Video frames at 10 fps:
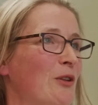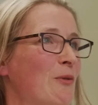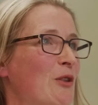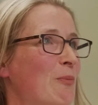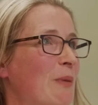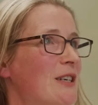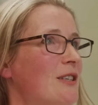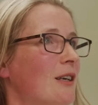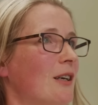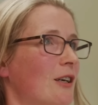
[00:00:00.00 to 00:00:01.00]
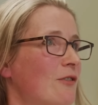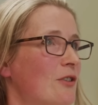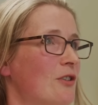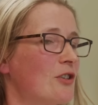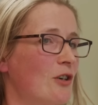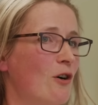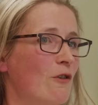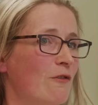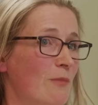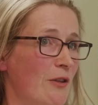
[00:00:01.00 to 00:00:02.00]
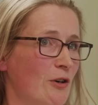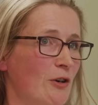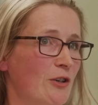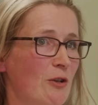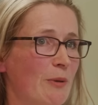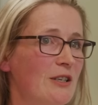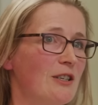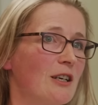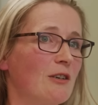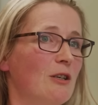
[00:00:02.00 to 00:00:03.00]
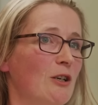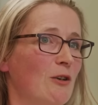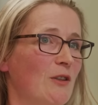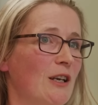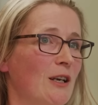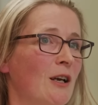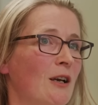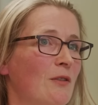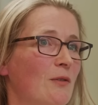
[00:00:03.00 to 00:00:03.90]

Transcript: the, the basic givens of motherhood and the basic, you know, the